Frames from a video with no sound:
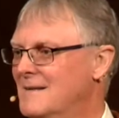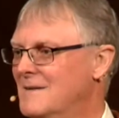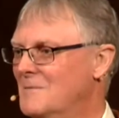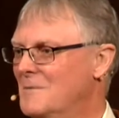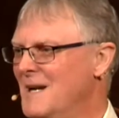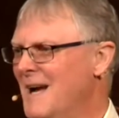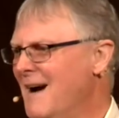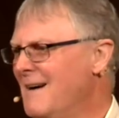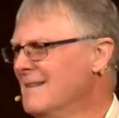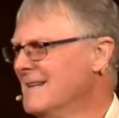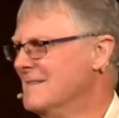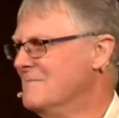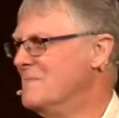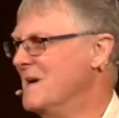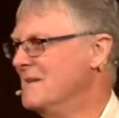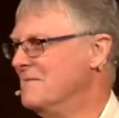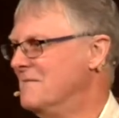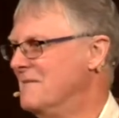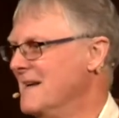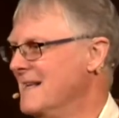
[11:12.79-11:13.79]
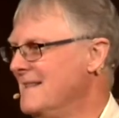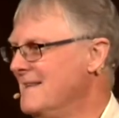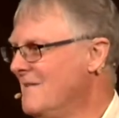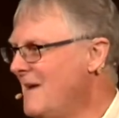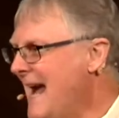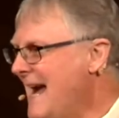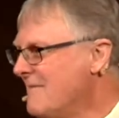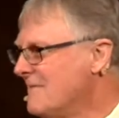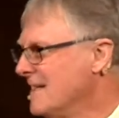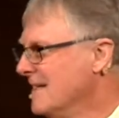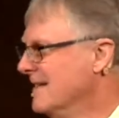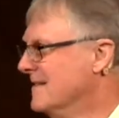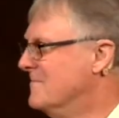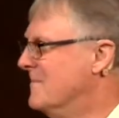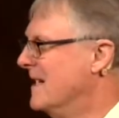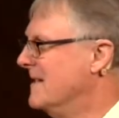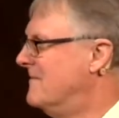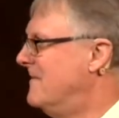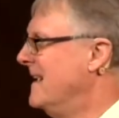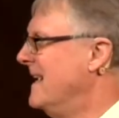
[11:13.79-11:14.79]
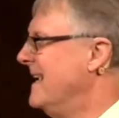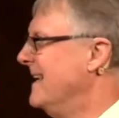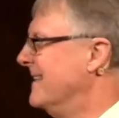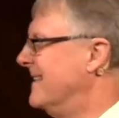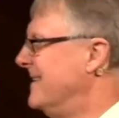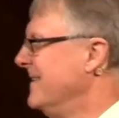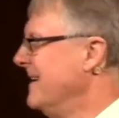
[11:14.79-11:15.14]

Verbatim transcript: We all live by faith. You have to live by faith.